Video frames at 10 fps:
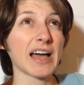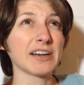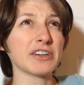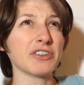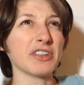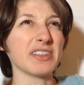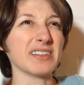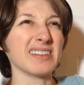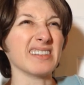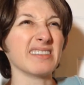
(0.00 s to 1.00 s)
I don't know that
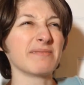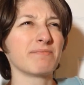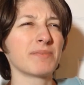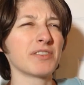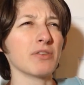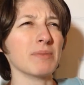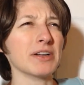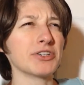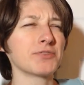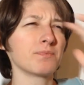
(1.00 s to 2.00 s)
this is so
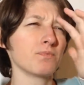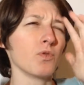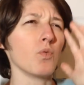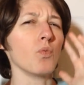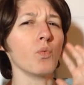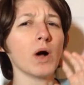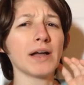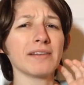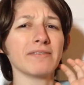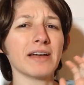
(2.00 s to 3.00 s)
much
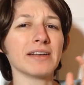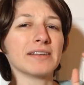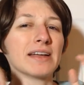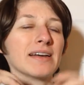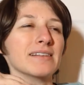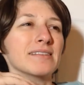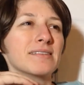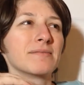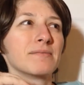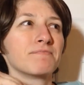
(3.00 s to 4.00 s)
one event as